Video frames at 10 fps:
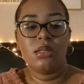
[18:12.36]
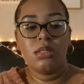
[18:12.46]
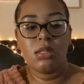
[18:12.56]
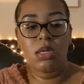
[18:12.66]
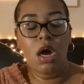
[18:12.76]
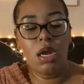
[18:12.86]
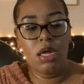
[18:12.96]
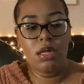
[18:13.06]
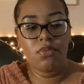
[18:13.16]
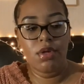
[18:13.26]

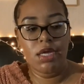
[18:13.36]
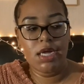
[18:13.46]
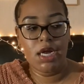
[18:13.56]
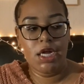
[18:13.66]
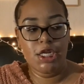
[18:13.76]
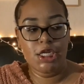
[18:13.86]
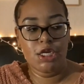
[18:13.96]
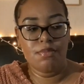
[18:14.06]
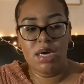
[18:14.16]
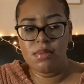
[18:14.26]
Started really getting
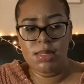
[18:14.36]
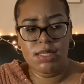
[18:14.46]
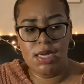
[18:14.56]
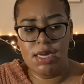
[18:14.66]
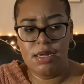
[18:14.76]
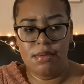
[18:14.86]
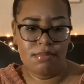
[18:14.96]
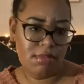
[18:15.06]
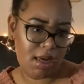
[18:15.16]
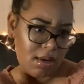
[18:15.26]
into Bible study
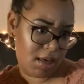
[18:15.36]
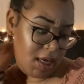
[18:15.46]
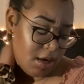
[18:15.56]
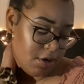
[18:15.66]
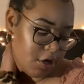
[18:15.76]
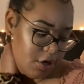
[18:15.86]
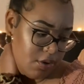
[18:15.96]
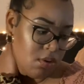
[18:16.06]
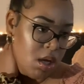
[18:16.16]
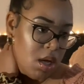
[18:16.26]
like a year
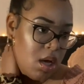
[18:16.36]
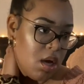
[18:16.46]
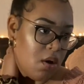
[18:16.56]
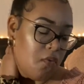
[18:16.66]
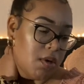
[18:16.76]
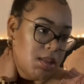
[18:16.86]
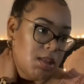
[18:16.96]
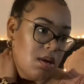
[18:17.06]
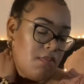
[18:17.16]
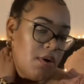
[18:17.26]
ago over the
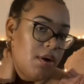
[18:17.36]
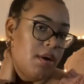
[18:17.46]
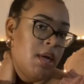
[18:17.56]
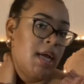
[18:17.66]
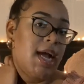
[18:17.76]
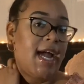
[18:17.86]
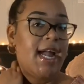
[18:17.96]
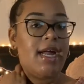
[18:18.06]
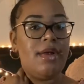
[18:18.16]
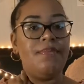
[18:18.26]
summer,
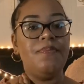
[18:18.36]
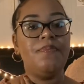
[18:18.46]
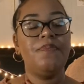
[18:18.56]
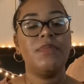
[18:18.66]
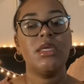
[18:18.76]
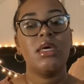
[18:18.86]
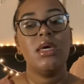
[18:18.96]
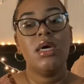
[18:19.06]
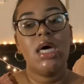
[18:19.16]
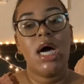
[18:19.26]
and
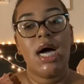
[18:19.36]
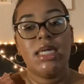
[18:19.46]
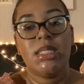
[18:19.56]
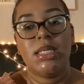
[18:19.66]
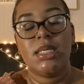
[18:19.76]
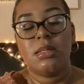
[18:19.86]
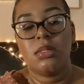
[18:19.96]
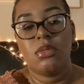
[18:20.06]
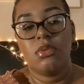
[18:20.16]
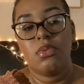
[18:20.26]
I
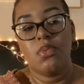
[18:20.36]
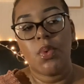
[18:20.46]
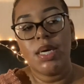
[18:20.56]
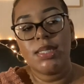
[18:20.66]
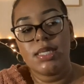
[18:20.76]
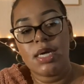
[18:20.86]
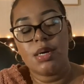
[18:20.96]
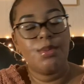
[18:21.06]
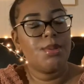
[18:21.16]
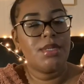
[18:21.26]
just wasn't
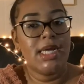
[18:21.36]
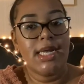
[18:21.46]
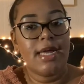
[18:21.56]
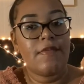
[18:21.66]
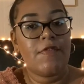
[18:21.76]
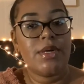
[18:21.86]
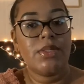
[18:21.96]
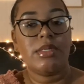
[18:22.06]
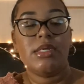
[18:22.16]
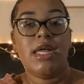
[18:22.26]
understanding at
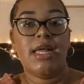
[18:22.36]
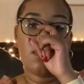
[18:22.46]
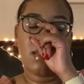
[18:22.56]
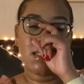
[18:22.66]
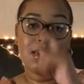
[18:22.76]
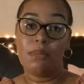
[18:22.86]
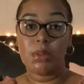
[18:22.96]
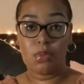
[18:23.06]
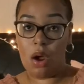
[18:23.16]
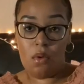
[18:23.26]
first, and I like something
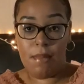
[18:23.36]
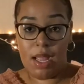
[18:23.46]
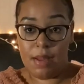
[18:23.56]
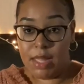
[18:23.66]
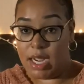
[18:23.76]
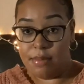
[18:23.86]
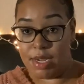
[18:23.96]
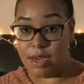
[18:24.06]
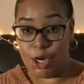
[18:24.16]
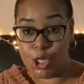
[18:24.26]
was wrong with me. I'm like, I'm
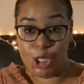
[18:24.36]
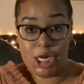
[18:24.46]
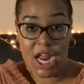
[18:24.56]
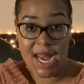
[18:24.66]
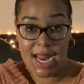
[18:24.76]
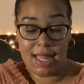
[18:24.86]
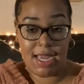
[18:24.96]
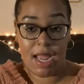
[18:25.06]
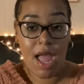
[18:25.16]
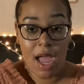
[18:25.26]
not understanding. Like,
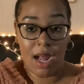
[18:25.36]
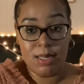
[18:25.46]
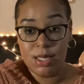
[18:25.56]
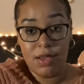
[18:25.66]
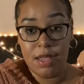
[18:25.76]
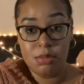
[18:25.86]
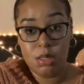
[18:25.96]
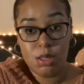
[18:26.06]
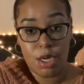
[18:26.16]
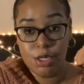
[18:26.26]
I still have
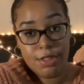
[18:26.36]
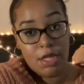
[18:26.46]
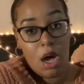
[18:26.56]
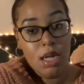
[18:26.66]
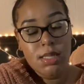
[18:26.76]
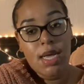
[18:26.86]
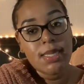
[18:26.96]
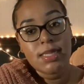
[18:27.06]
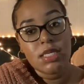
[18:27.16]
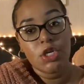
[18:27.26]
certain thoughts, I
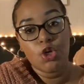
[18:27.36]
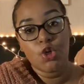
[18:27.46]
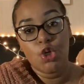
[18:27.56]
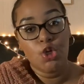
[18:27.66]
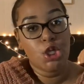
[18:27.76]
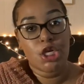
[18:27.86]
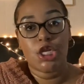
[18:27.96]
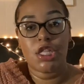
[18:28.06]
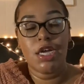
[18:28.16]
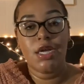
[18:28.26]
still do
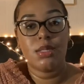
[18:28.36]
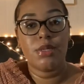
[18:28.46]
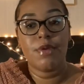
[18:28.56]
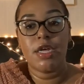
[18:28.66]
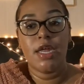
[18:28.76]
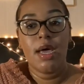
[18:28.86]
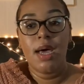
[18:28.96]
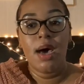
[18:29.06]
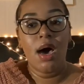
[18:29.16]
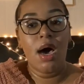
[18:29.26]
certain things, but
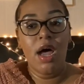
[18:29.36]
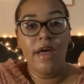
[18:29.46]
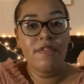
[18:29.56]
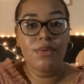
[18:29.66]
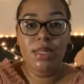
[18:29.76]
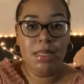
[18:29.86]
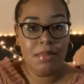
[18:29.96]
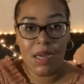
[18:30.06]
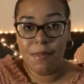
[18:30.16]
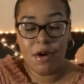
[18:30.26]
I have to realize I'm
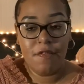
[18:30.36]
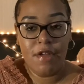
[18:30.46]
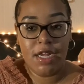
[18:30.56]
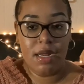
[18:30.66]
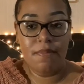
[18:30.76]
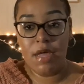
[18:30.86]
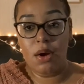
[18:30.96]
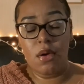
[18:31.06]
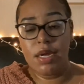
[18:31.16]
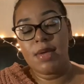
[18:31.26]
not perfect, and I'm not
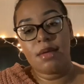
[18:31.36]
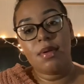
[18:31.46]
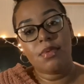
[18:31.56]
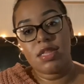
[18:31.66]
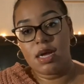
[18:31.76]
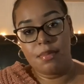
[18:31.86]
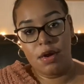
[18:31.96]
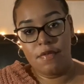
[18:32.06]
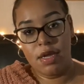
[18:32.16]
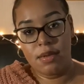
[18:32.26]
on here. People think I'm
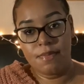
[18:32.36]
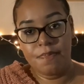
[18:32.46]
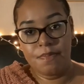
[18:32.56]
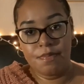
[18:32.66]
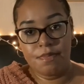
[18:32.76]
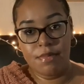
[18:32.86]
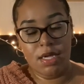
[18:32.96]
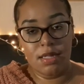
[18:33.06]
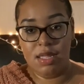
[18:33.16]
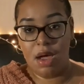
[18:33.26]
perfect
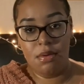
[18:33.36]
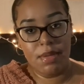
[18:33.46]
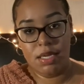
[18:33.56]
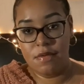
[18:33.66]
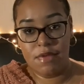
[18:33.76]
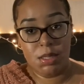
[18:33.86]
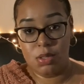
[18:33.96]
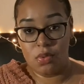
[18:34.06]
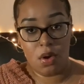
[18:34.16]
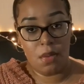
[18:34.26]
because I would be
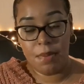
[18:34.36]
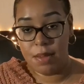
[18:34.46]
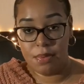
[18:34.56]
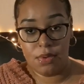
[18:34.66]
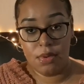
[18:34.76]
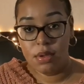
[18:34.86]
convincing the wrong people.